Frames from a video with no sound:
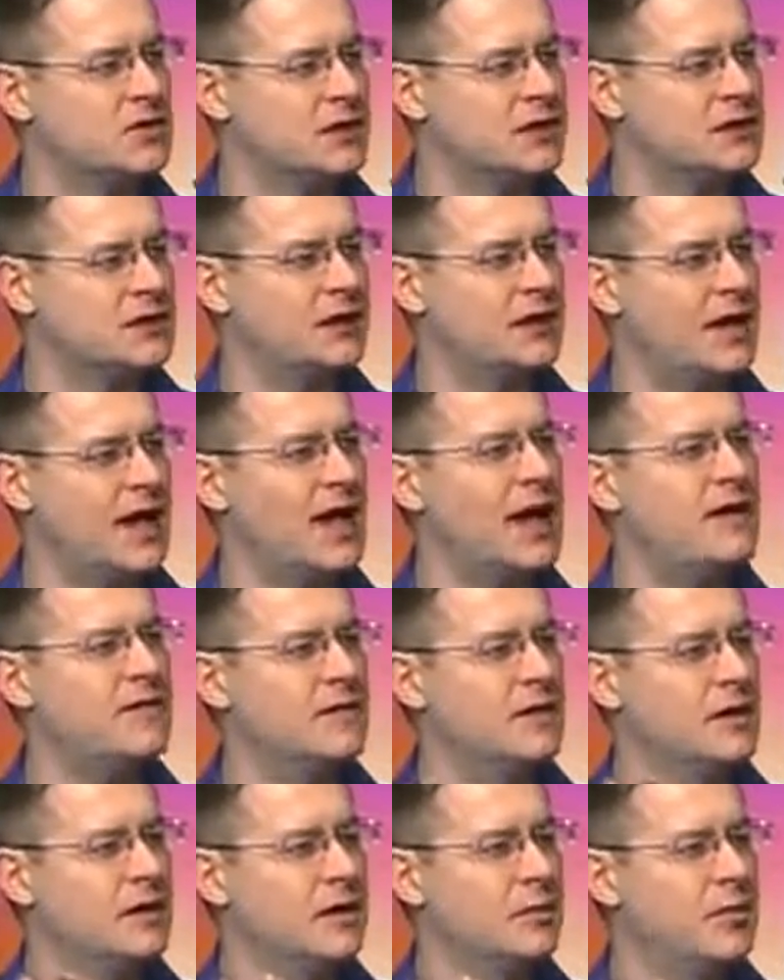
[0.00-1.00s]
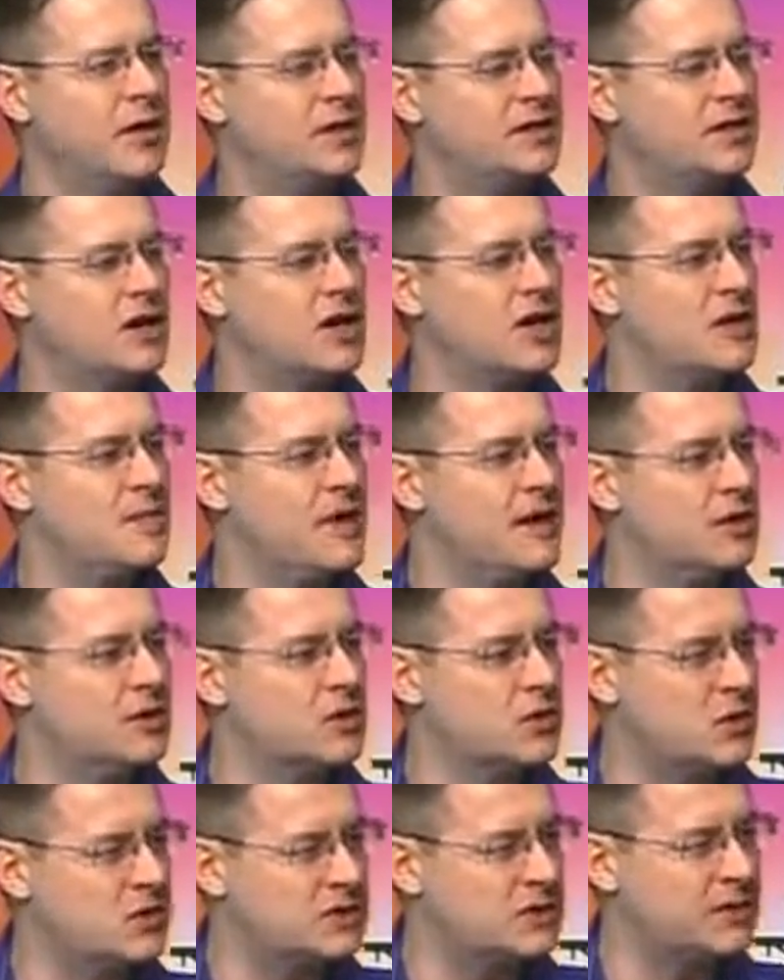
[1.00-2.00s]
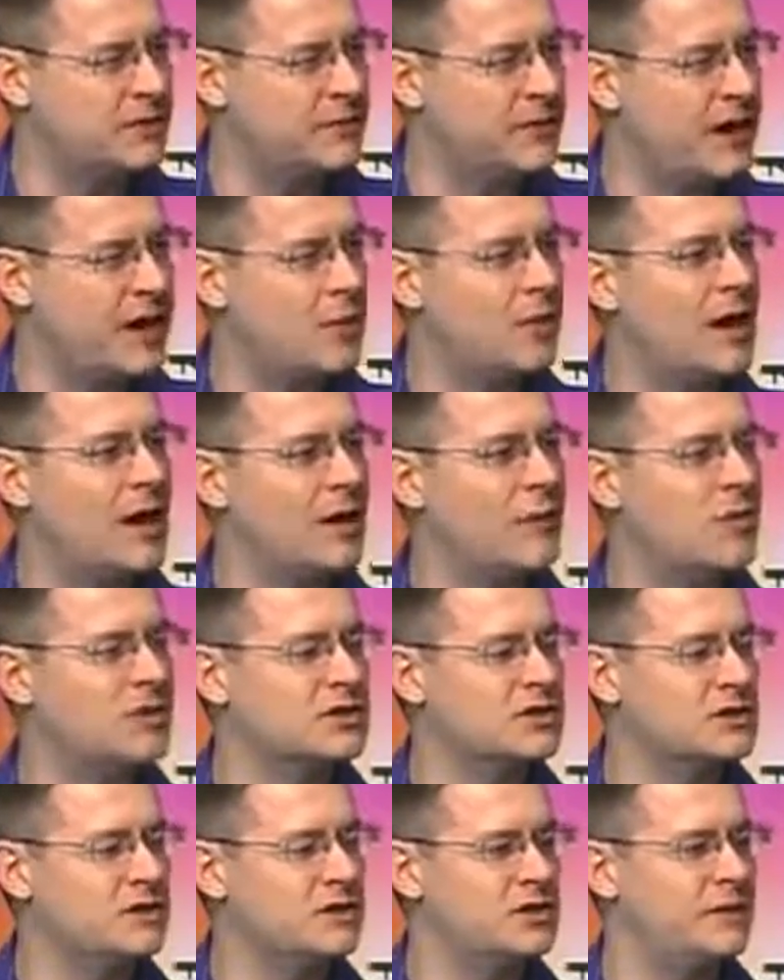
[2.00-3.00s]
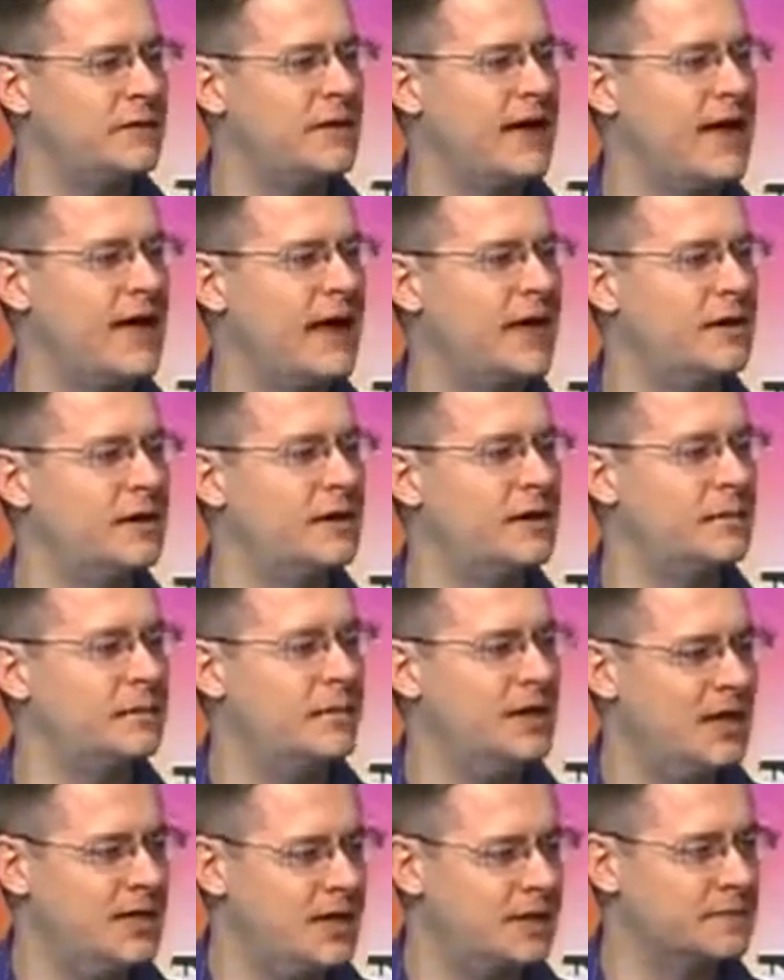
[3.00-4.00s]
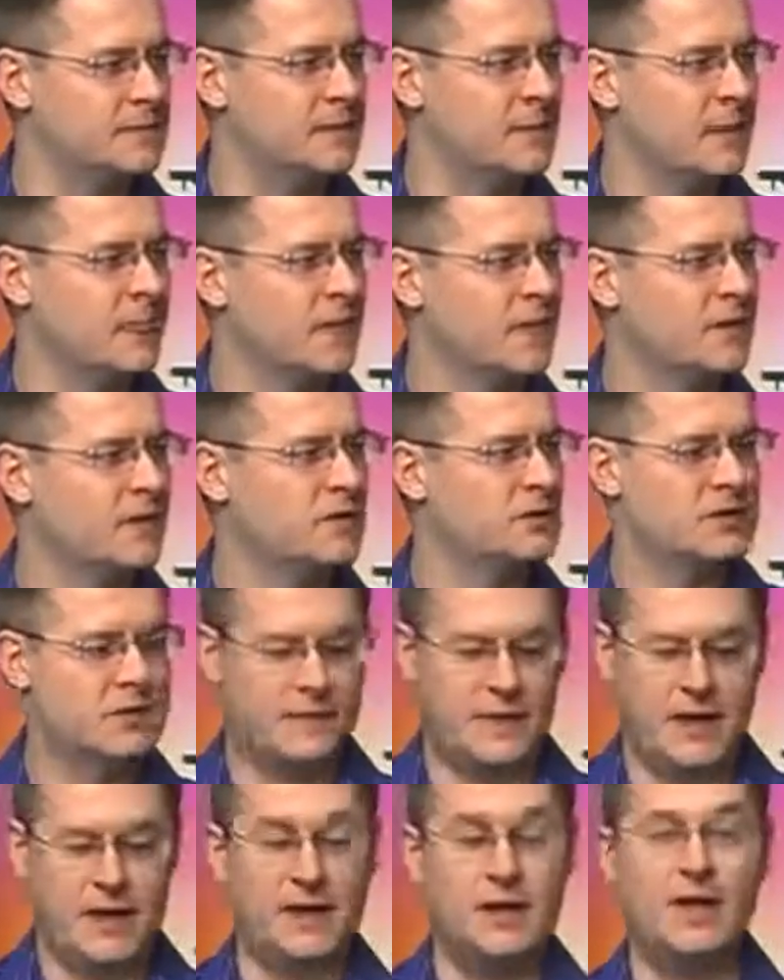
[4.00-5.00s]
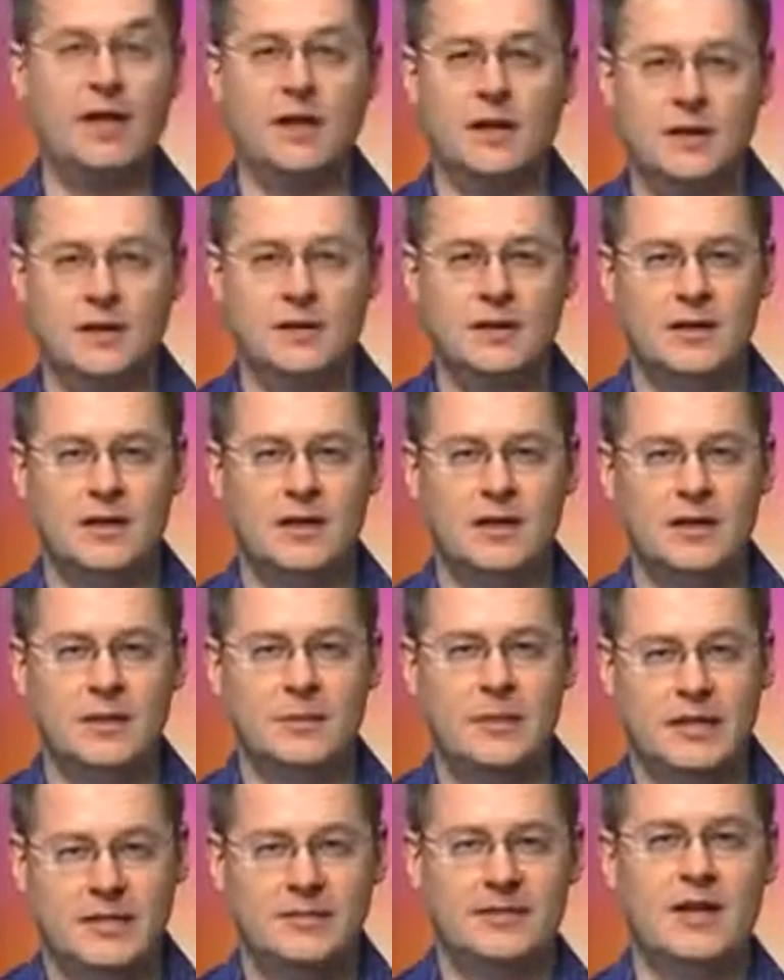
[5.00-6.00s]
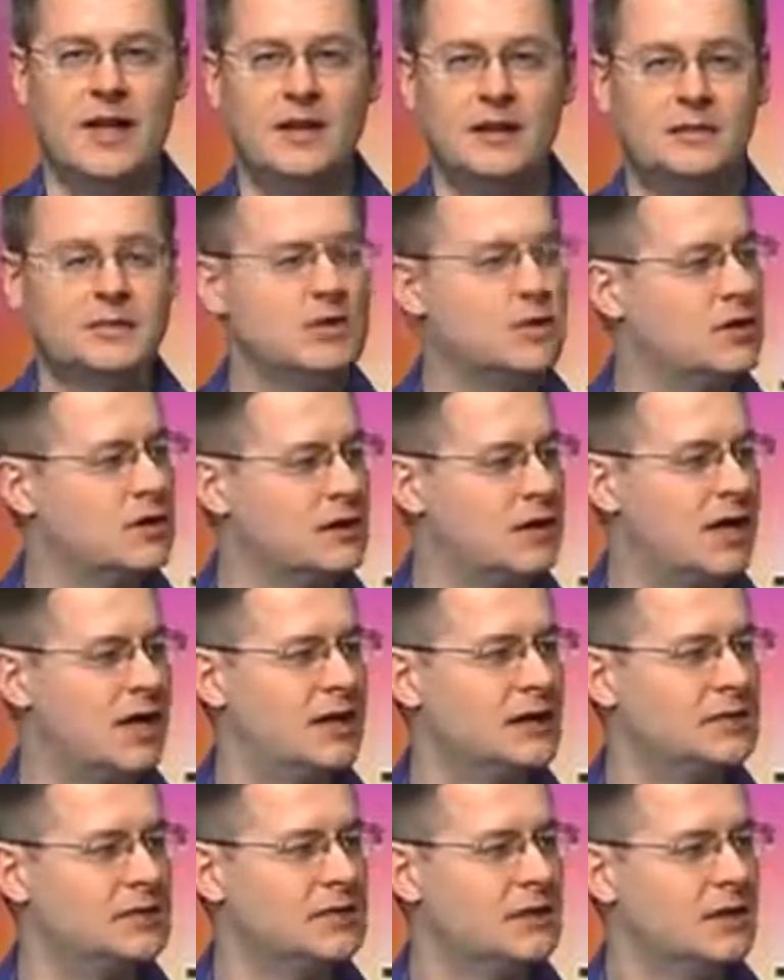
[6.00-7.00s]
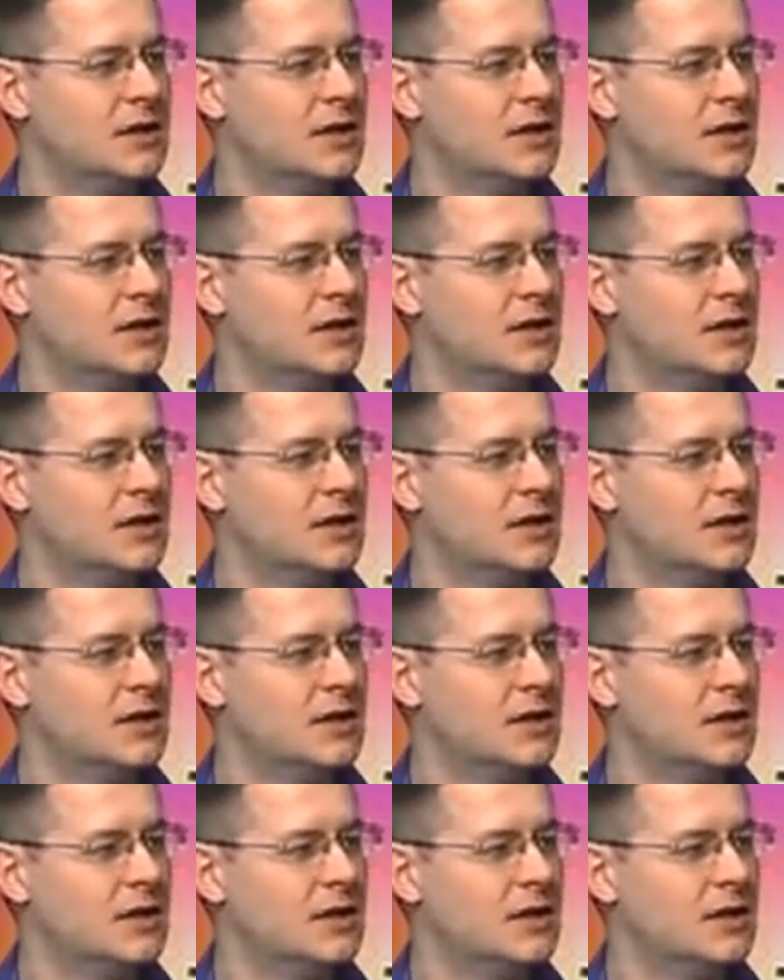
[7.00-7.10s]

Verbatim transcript: So he's still alive, but he's already been crucified. Why? What's crucified mean? Crucified here means nailed into a cross.